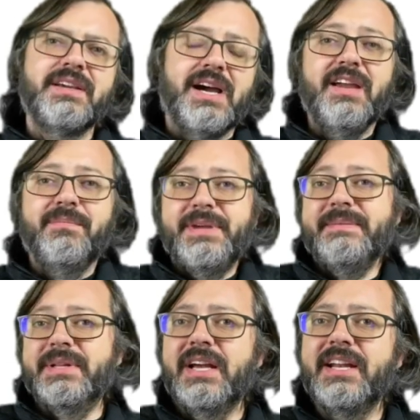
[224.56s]
I have B
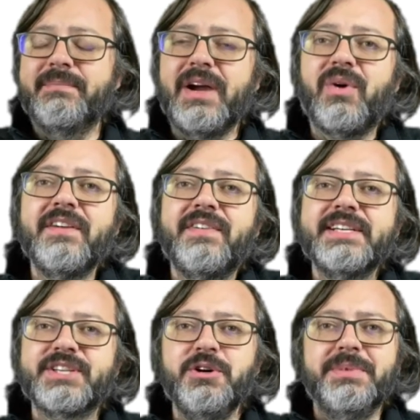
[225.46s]
blood and my wife
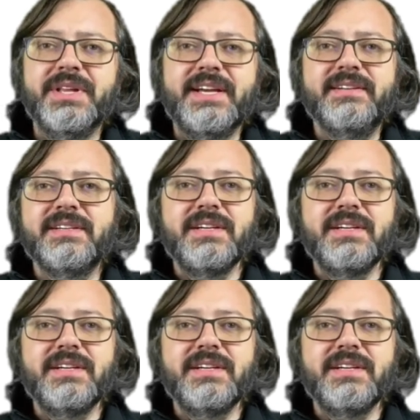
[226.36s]
has O blood.